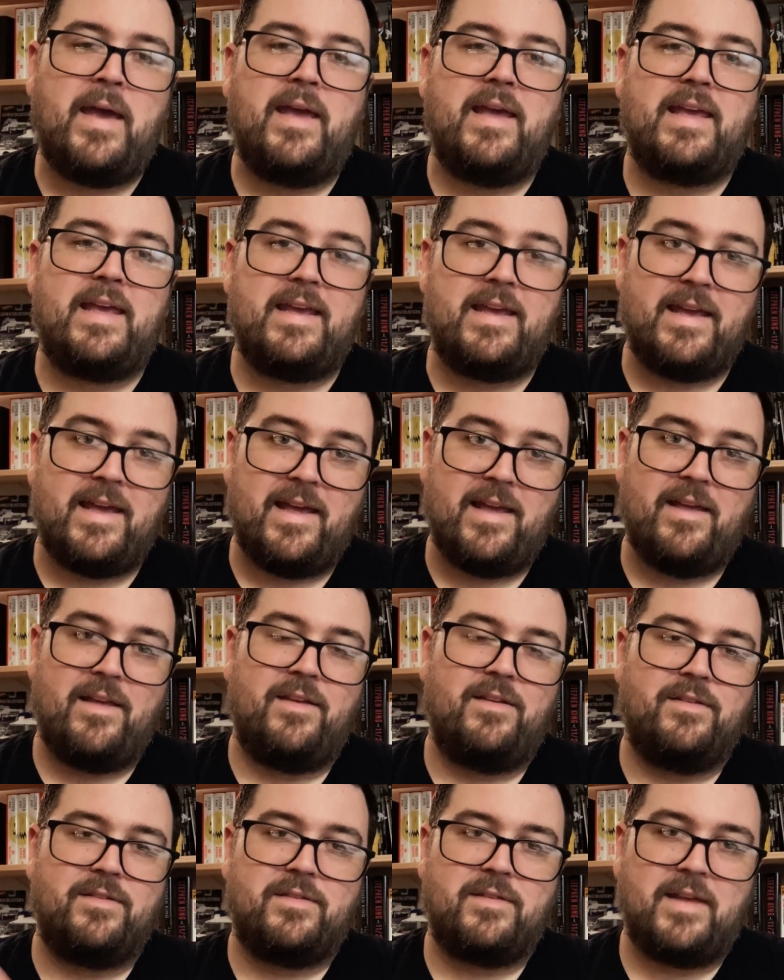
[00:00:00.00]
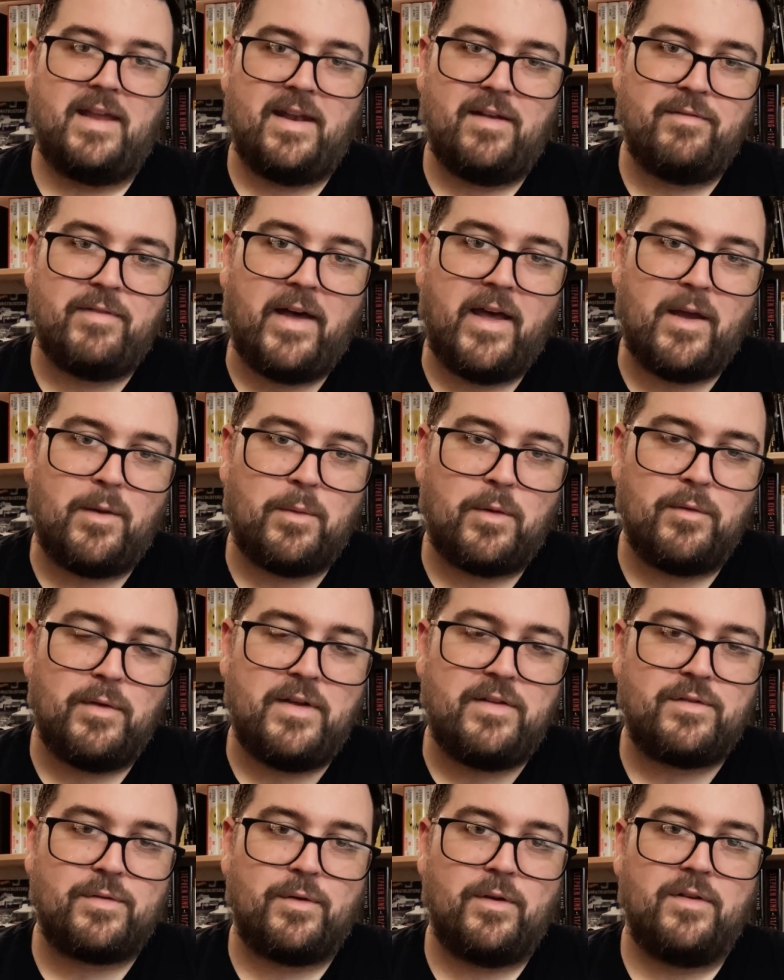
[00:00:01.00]
He is an invaluable
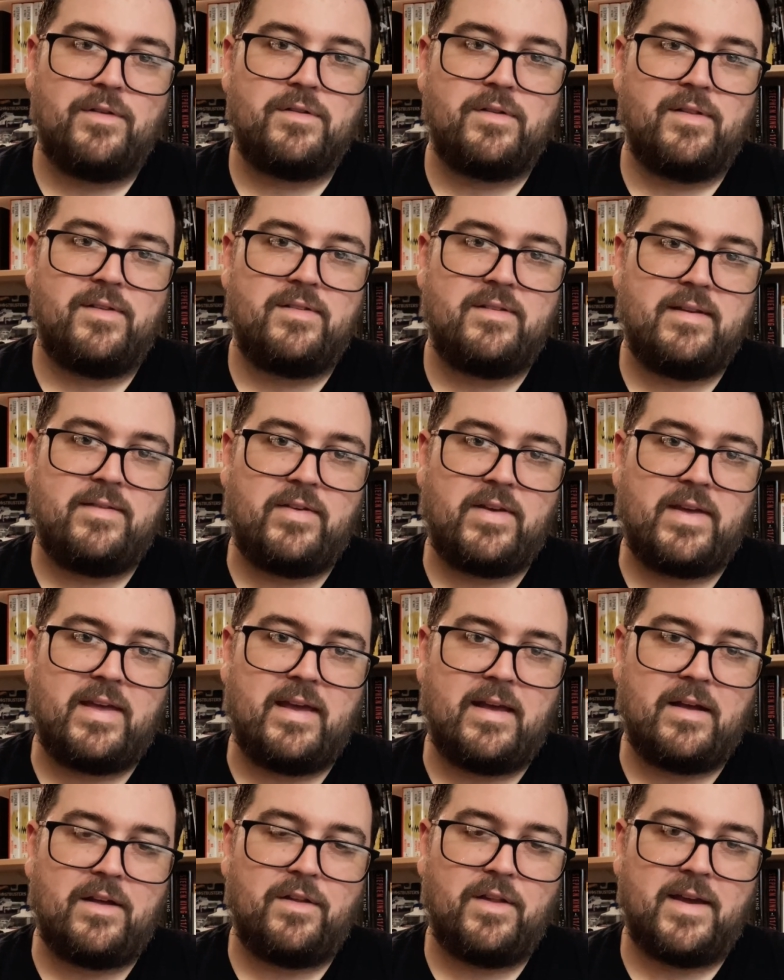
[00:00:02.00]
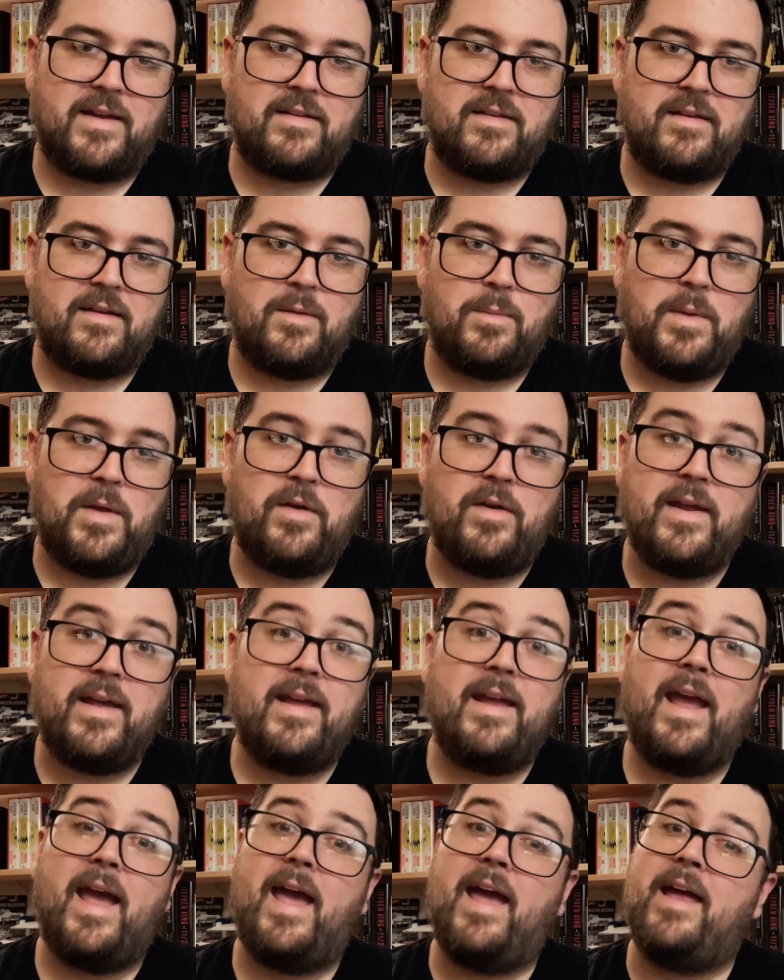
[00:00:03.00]
resource to the Stephen King collecting
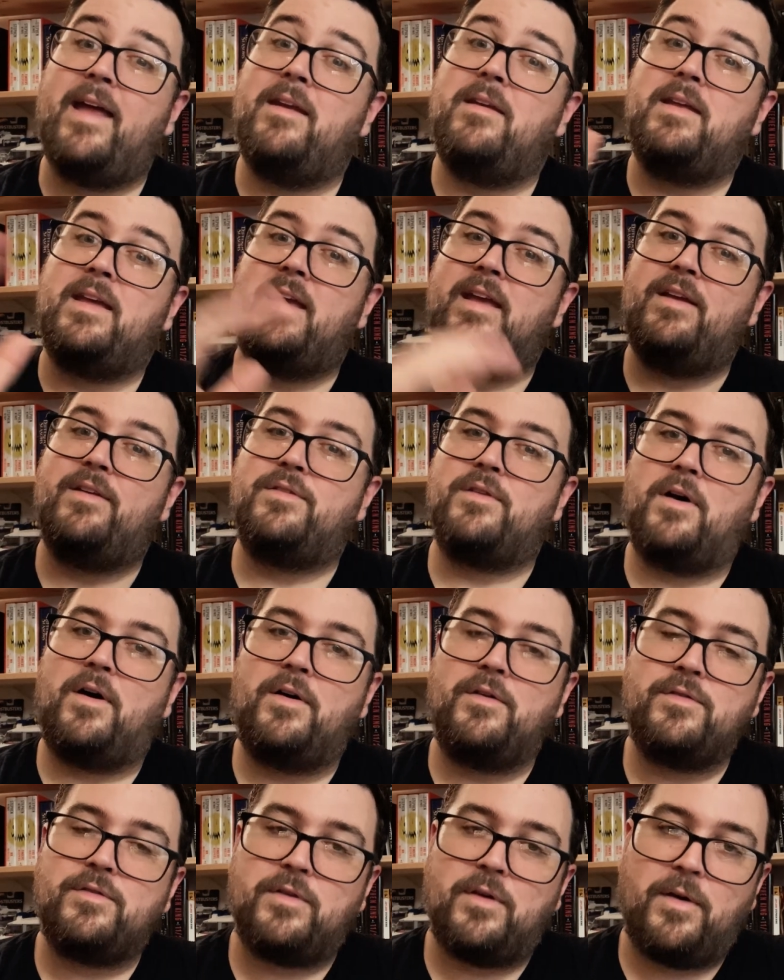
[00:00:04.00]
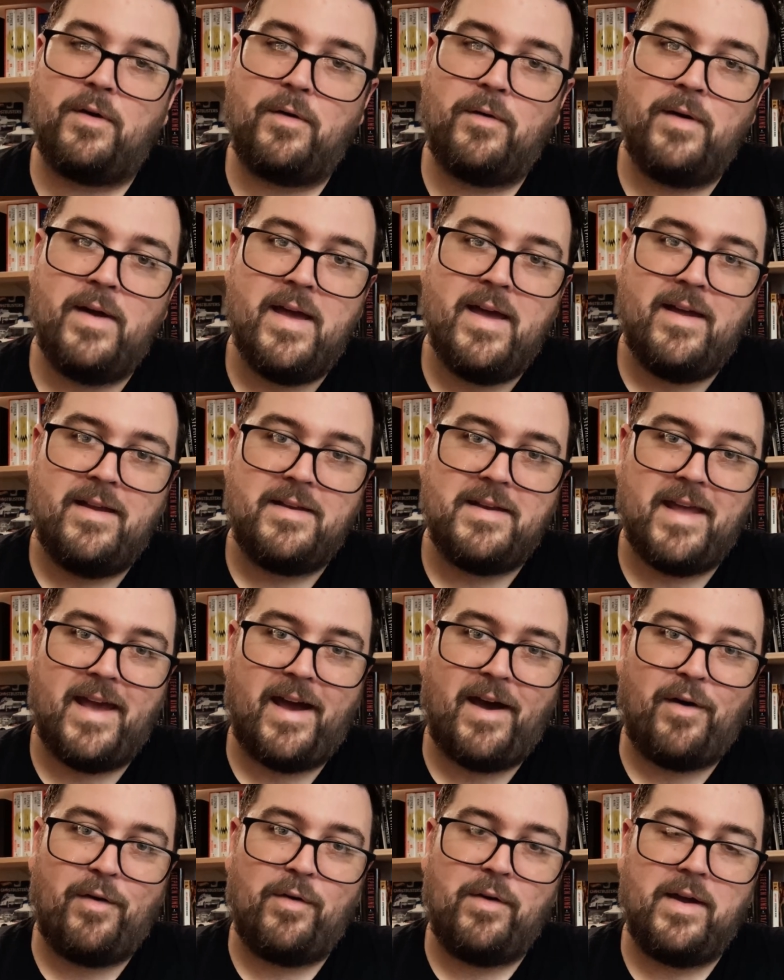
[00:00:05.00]
community, and he is also
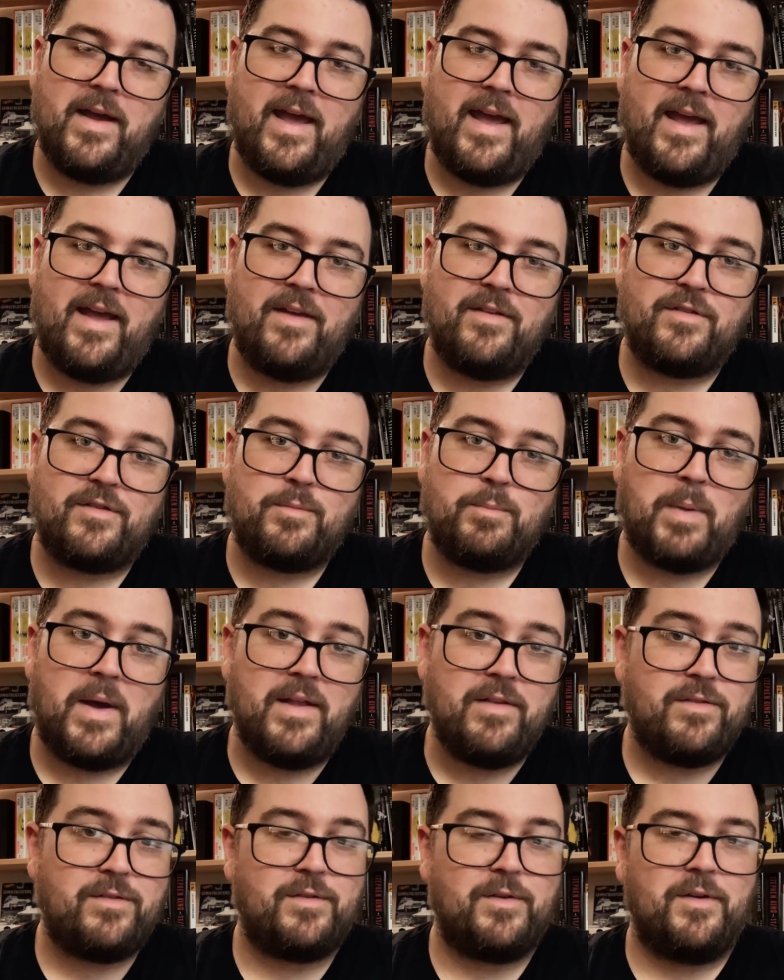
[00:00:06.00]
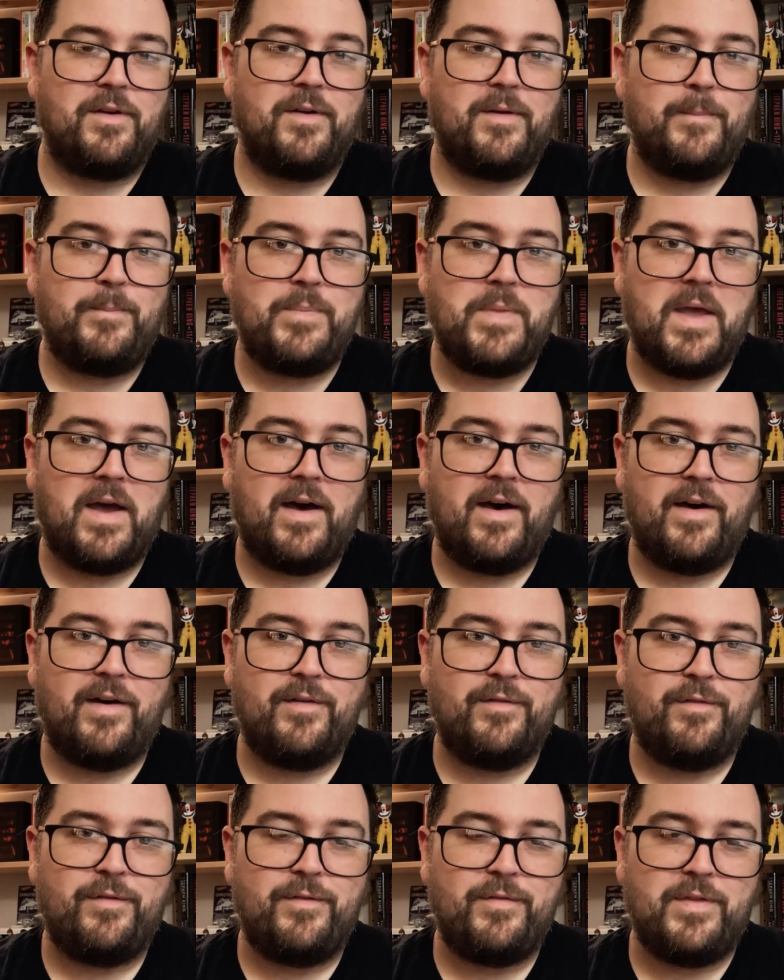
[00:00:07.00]
now a sponsor
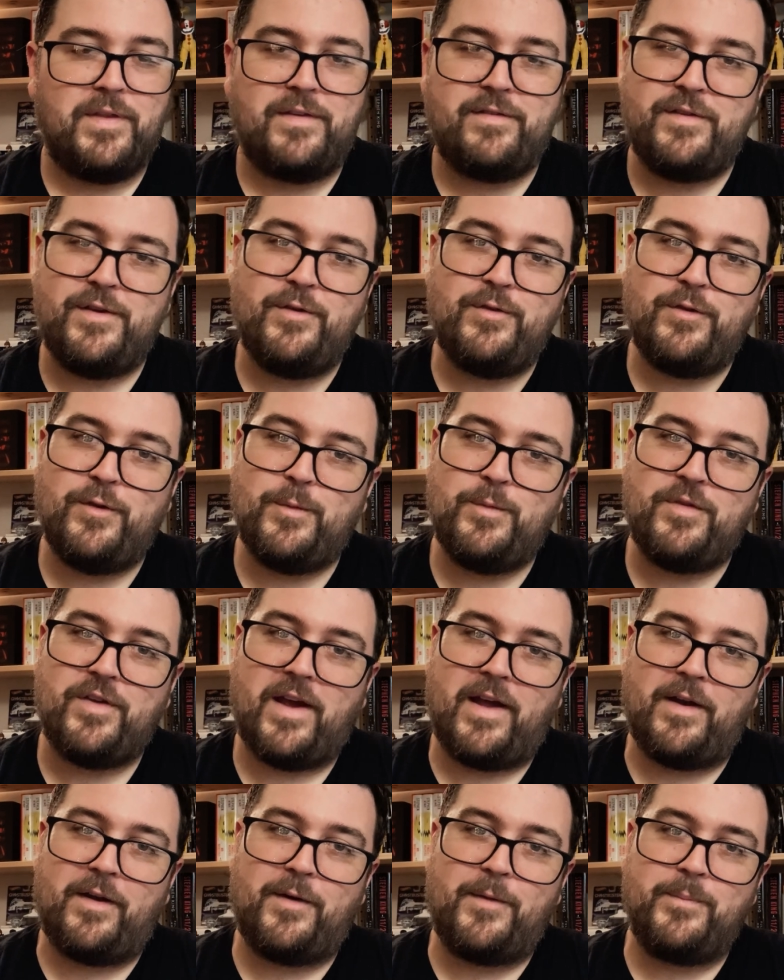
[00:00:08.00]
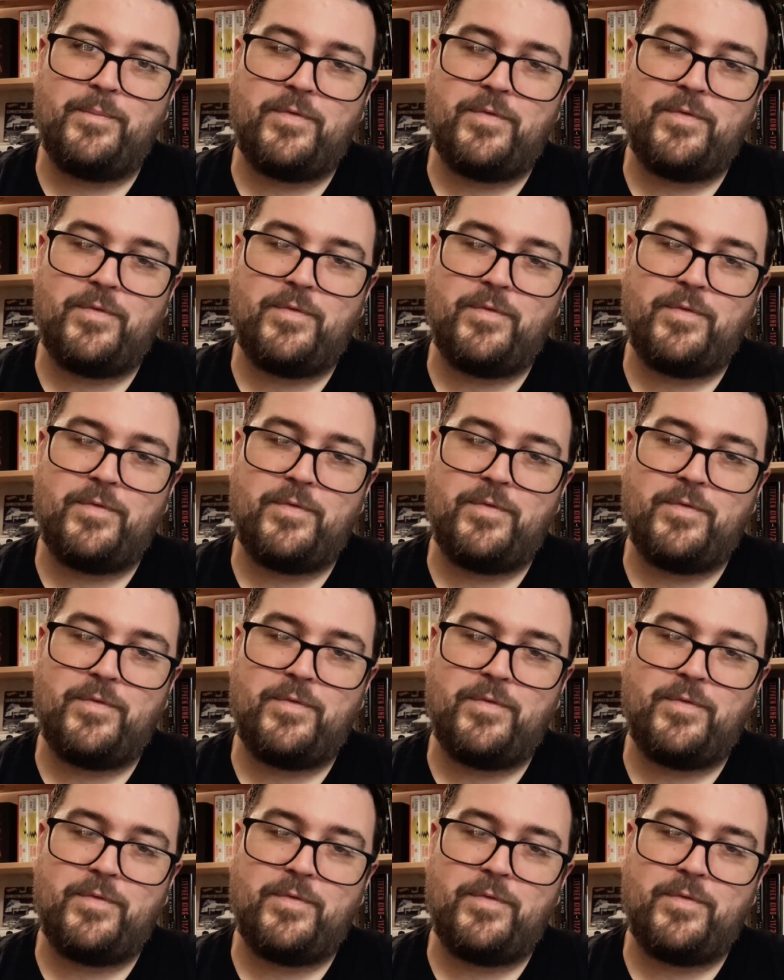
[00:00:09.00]
of this YouTube channel.